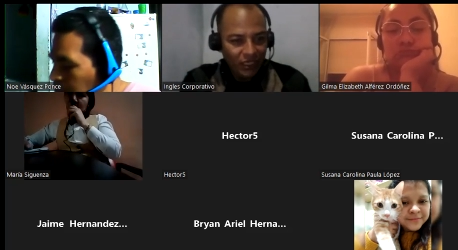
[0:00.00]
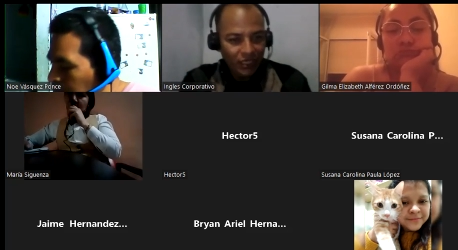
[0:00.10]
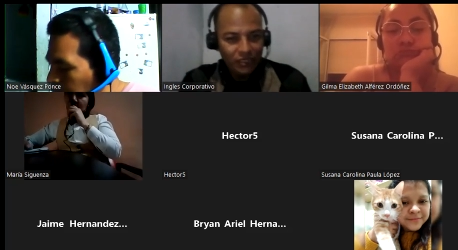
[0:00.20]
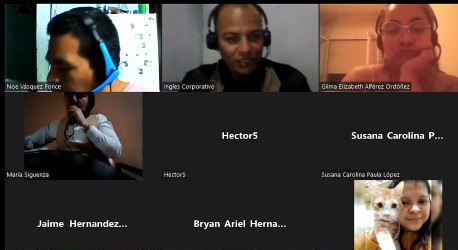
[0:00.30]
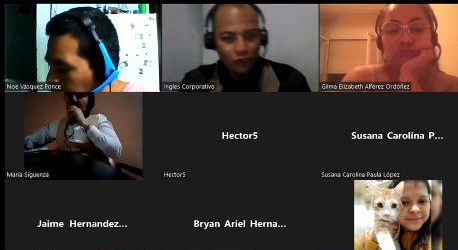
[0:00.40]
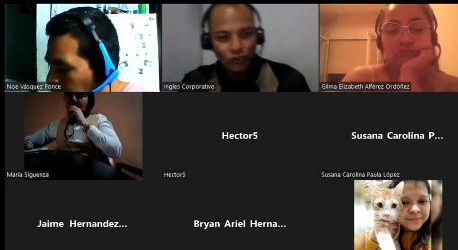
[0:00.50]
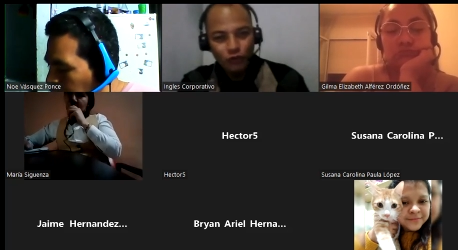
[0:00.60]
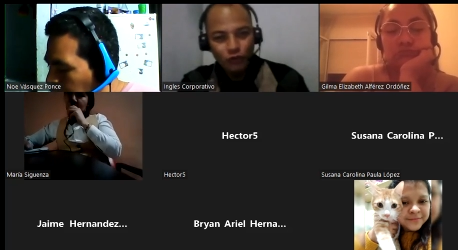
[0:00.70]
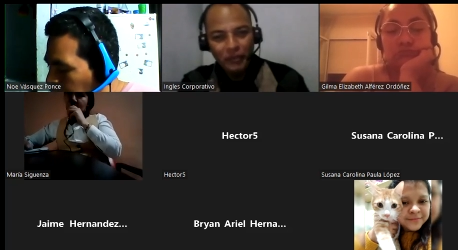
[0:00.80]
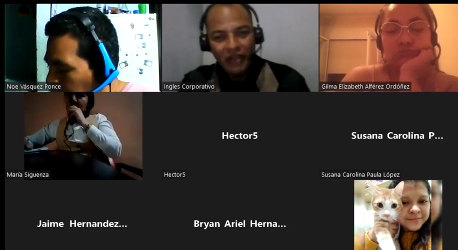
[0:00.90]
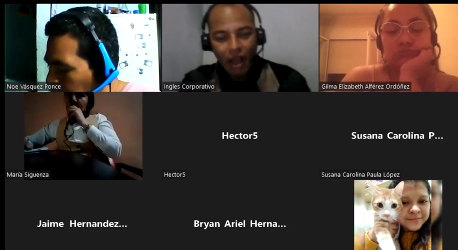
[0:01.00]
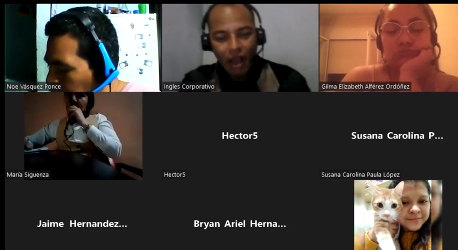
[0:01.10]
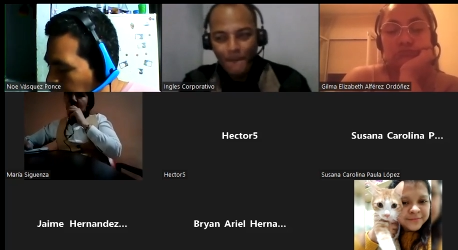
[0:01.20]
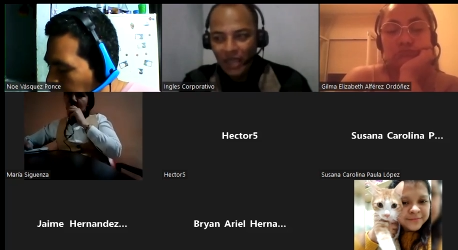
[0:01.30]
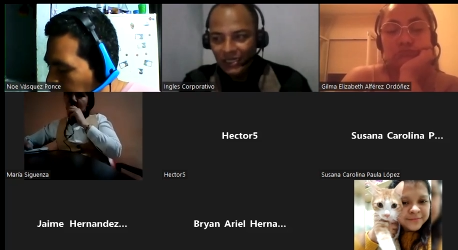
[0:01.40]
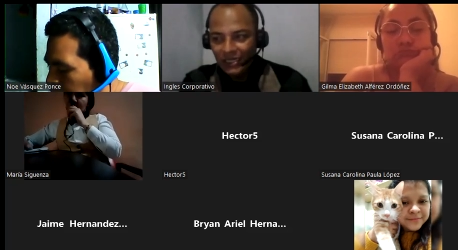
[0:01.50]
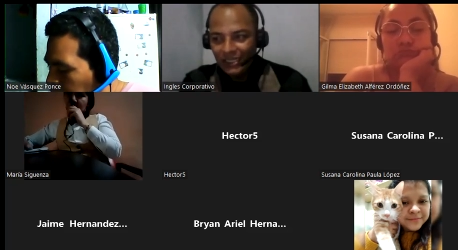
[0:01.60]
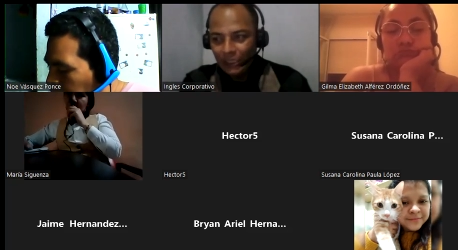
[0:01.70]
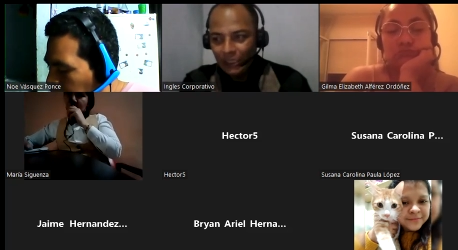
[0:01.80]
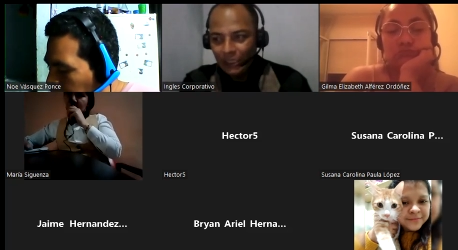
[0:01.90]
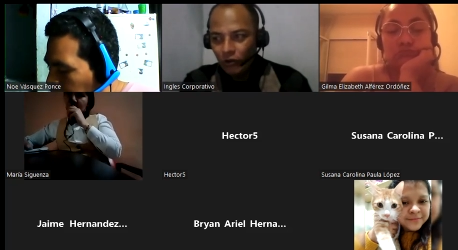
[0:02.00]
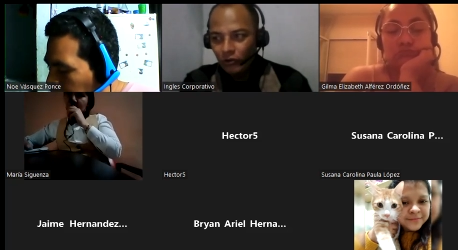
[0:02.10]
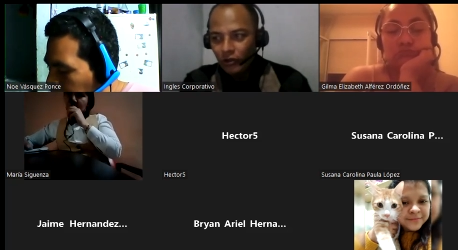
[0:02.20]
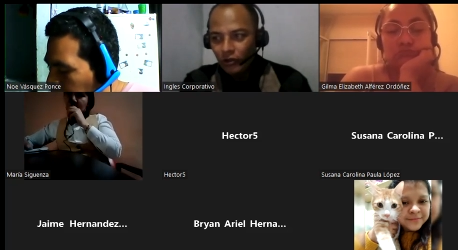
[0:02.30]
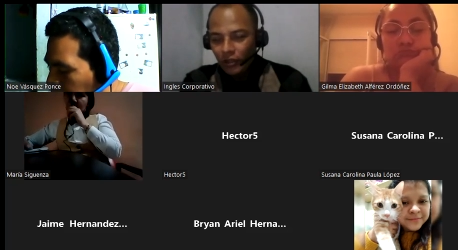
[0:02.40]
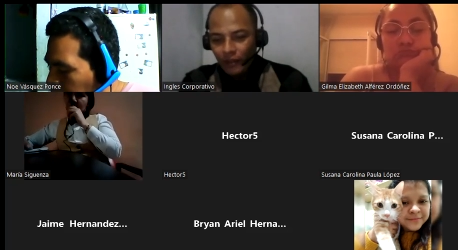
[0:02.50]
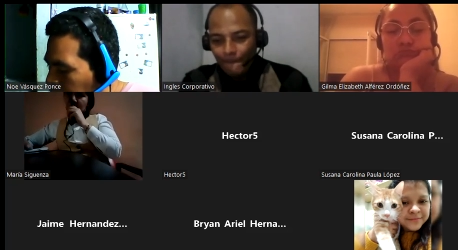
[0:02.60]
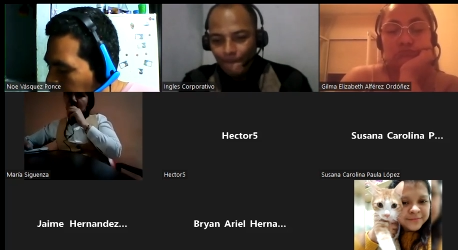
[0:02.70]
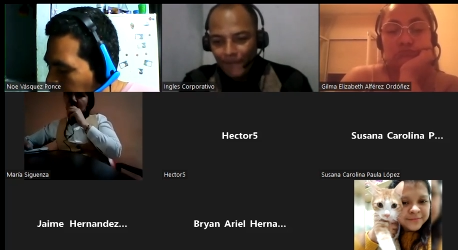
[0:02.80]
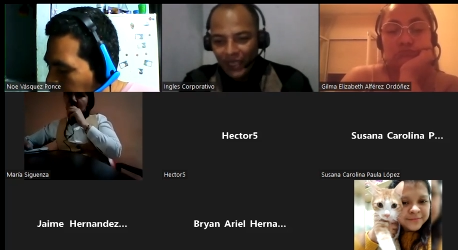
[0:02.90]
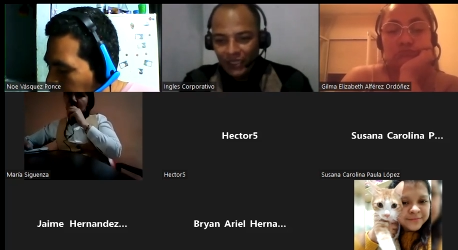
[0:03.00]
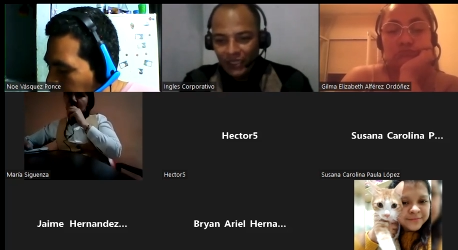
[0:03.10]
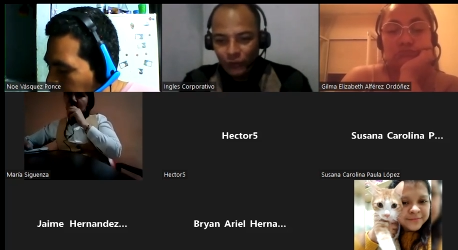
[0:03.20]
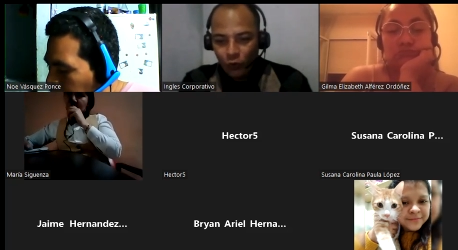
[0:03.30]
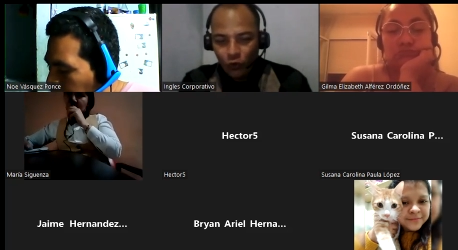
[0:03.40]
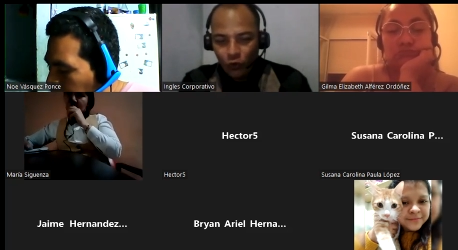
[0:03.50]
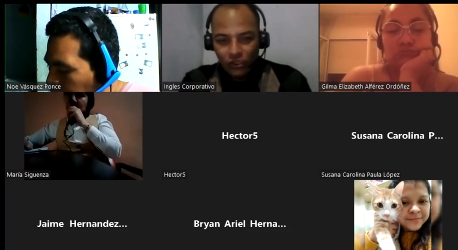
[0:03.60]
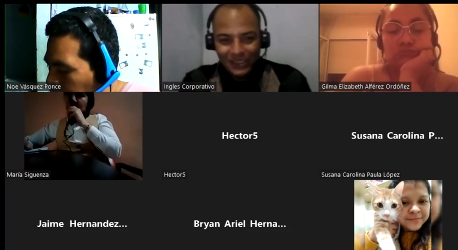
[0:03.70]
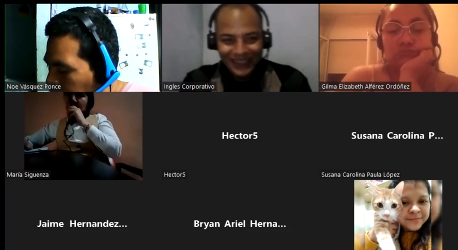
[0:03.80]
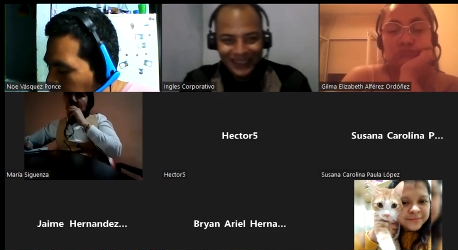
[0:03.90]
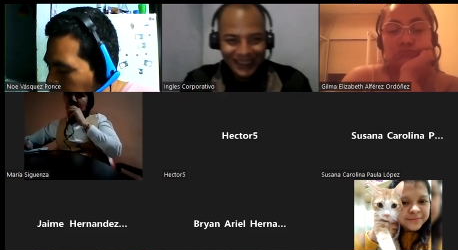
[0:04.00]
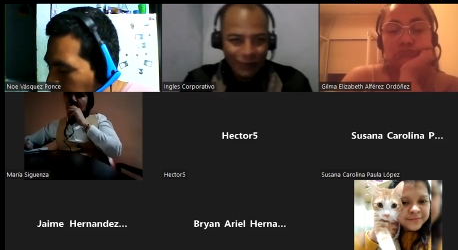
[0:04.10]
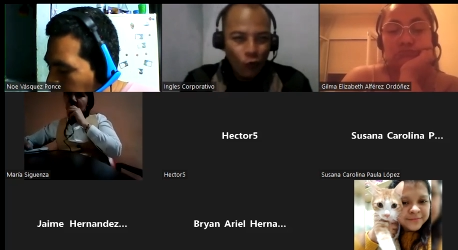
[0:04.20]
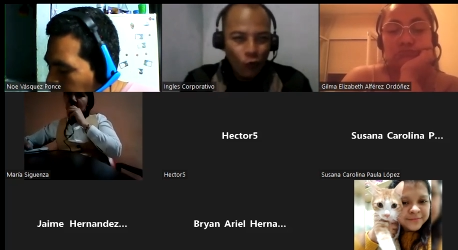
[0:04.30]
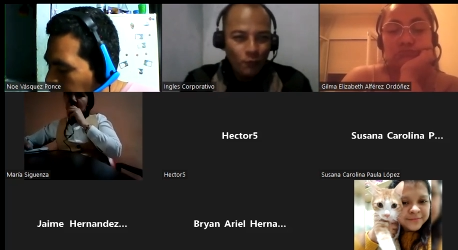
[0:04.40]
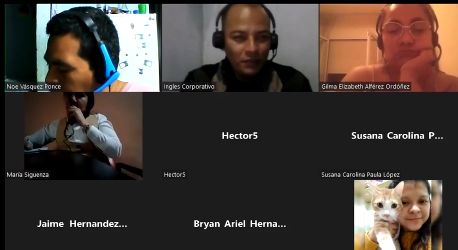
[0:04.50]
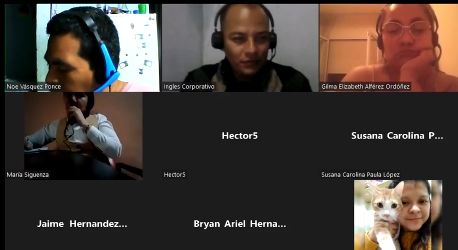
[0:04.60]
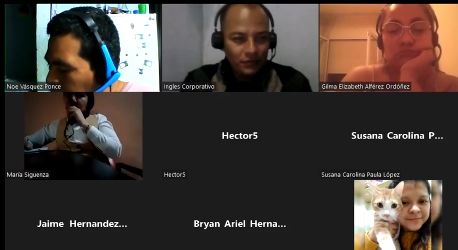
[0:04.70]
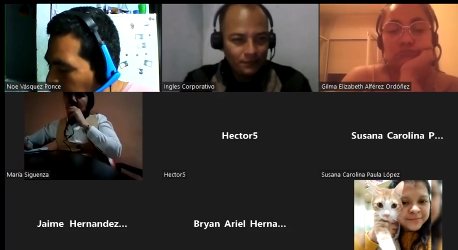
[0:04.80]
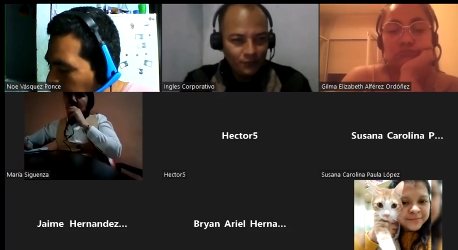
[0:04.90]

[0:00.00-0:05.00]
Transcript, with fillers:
Speaker 1: English, when you become bilingual, many doors get open.